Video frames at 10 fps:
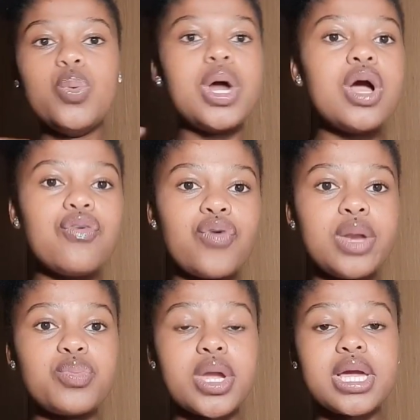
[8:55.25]
want to
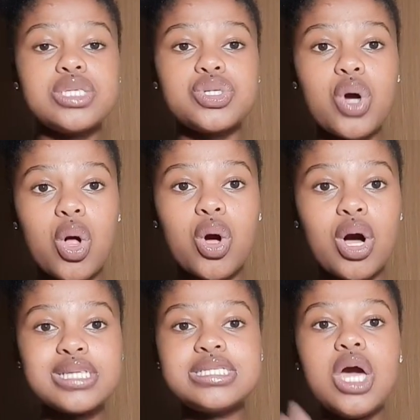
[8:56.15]
avoid breakage at all
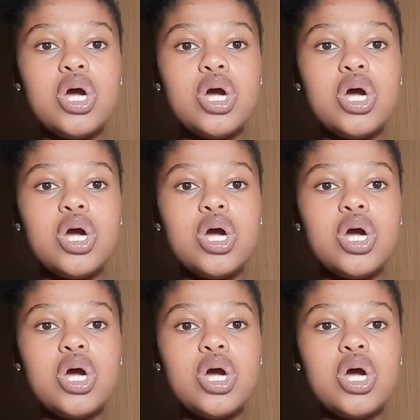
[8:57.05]
costs.